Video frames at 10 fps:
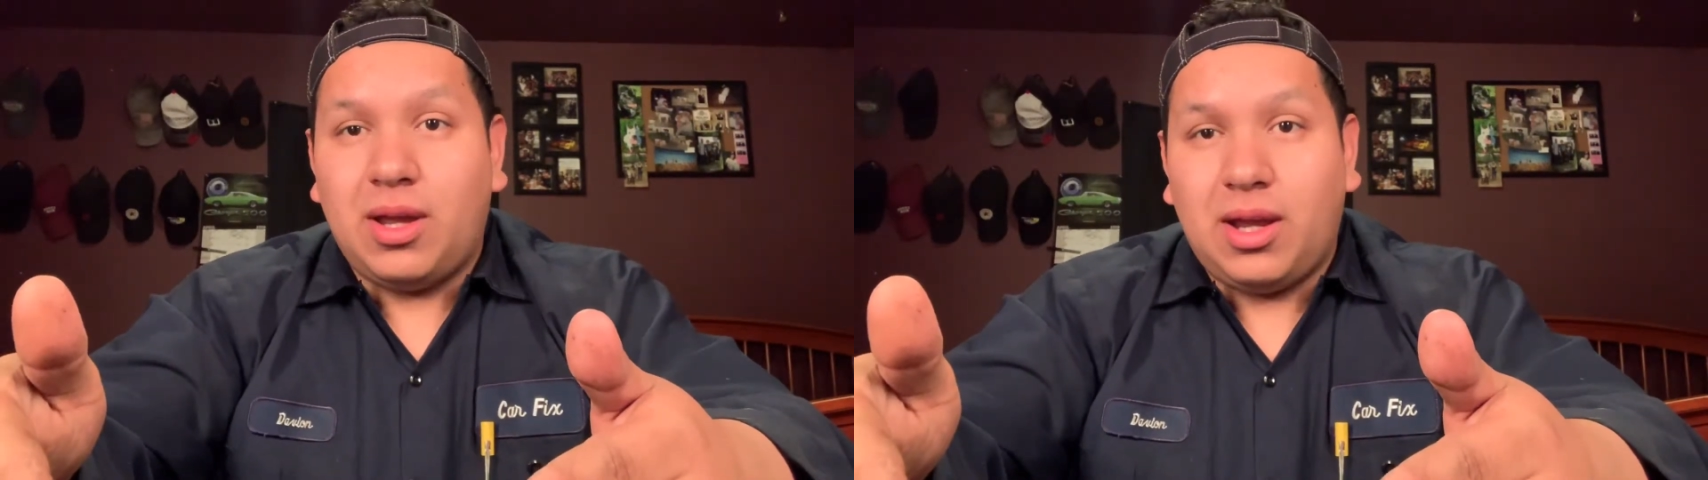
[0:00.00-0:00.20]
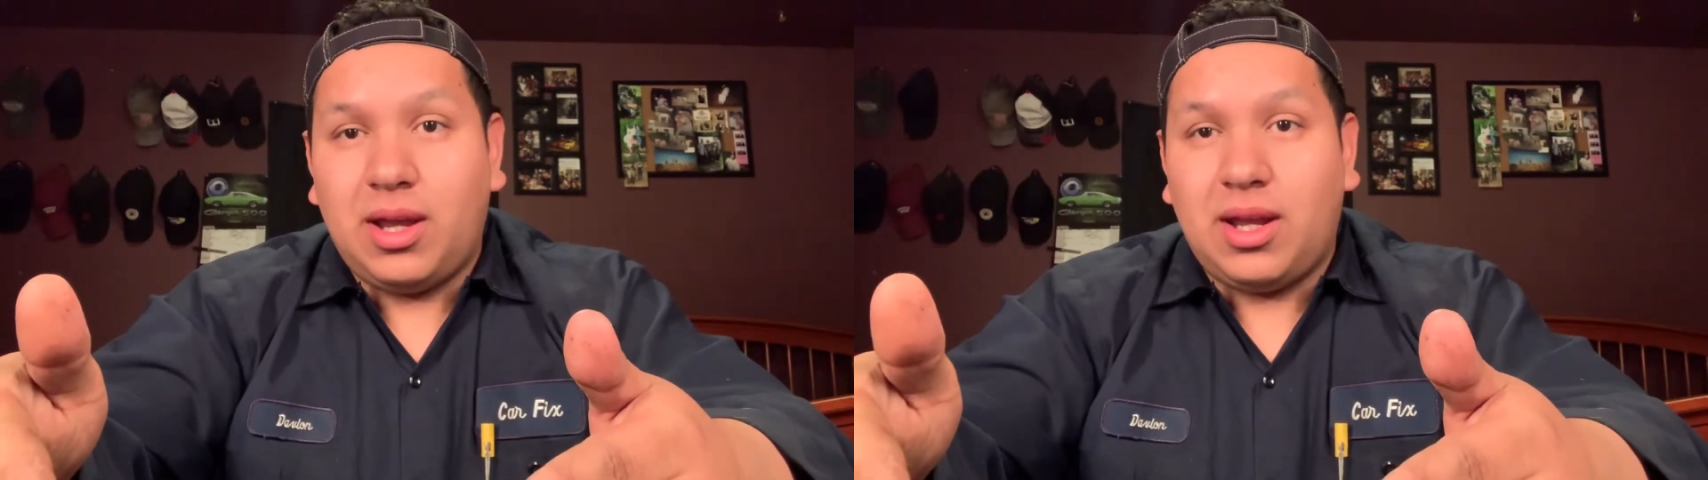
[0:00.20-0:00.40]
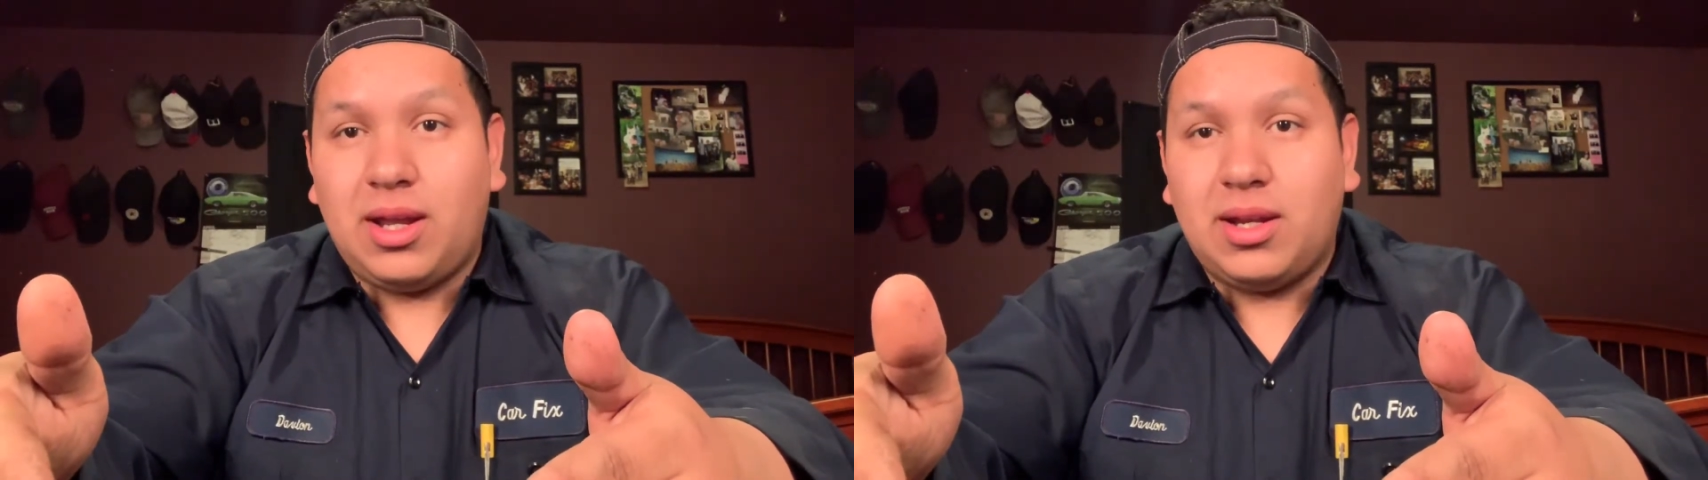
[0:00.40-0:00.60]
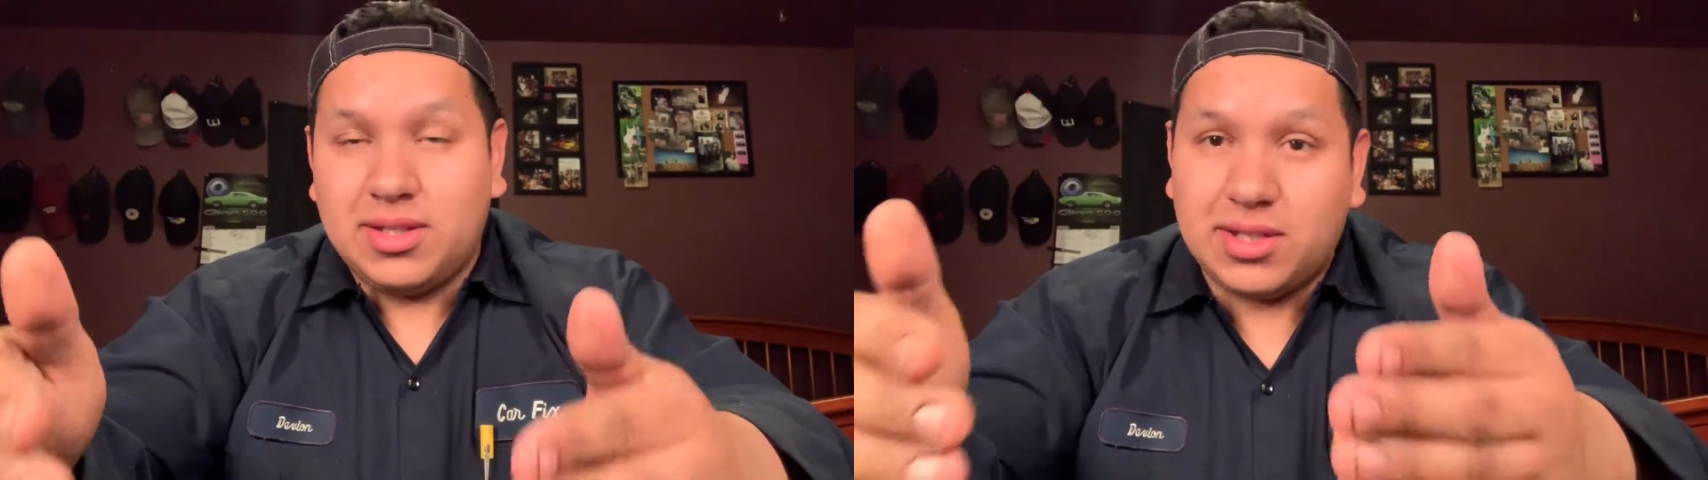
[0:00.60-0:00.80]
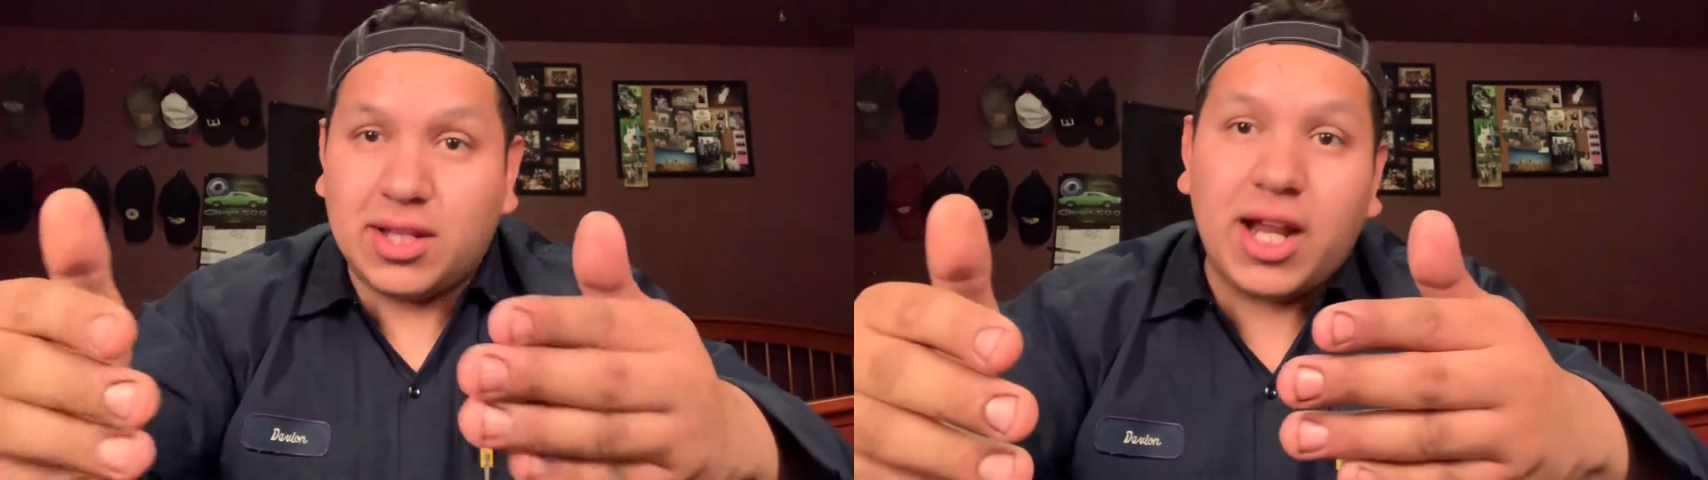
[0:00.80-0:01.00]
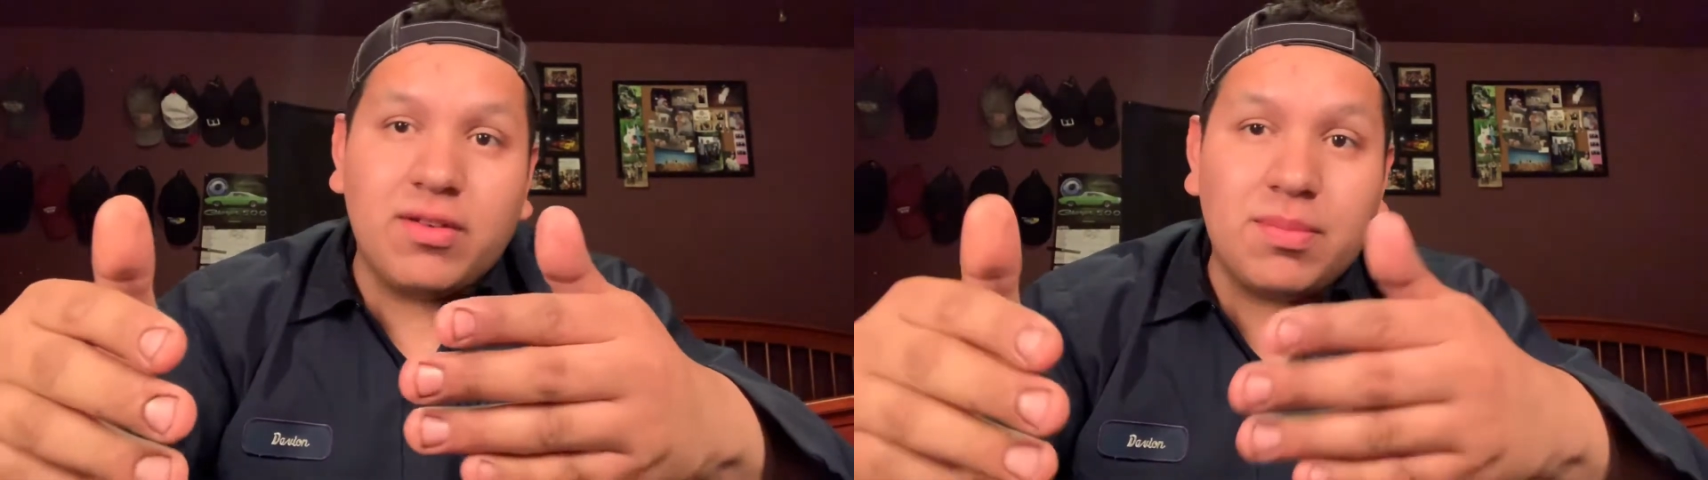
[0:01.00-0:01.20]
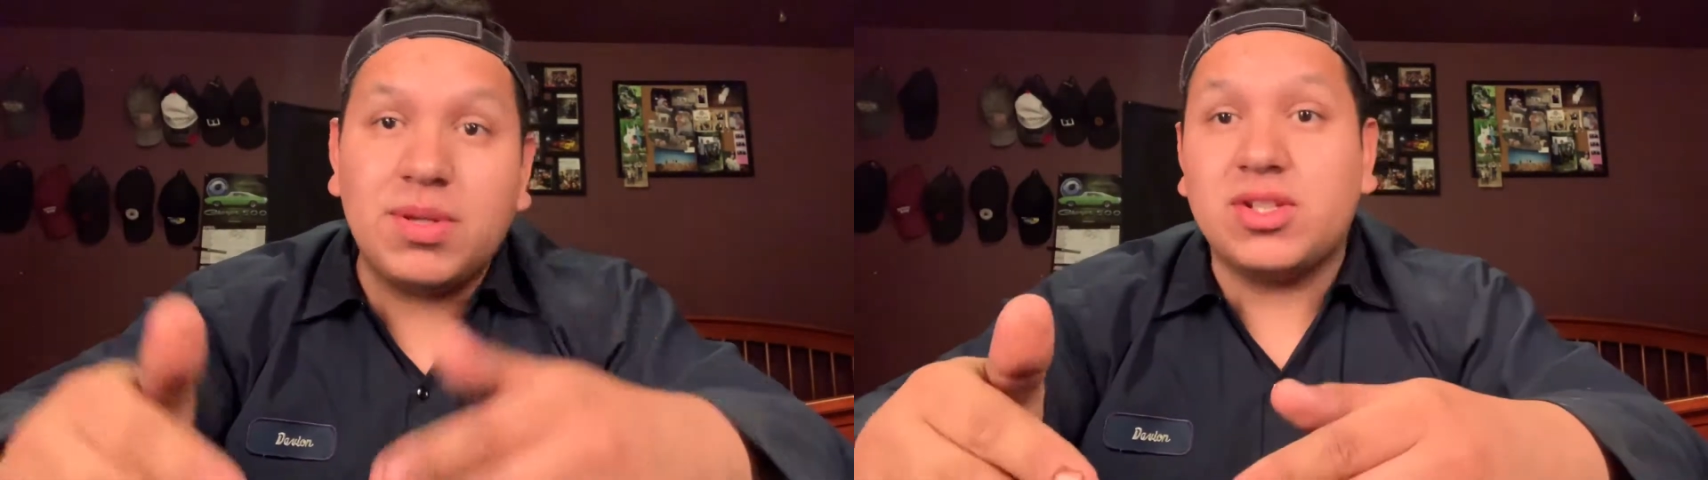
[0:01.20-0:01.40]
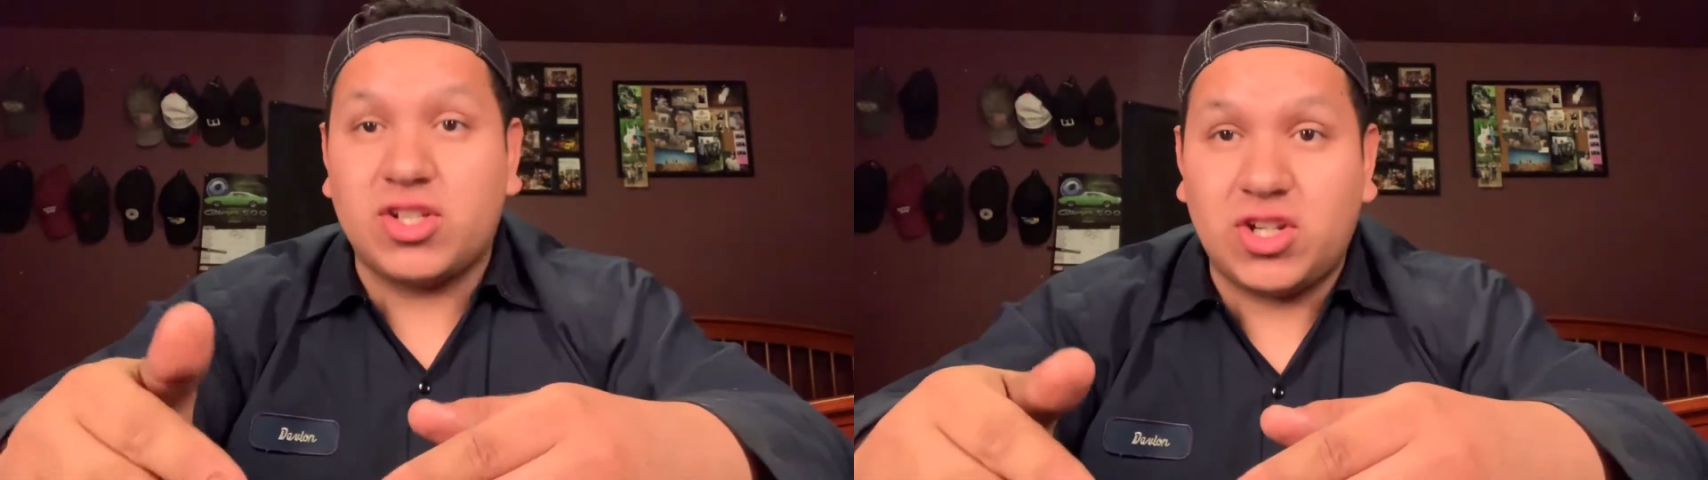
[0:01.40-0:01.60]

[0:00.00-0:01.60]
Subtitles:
and this is kind of a piece of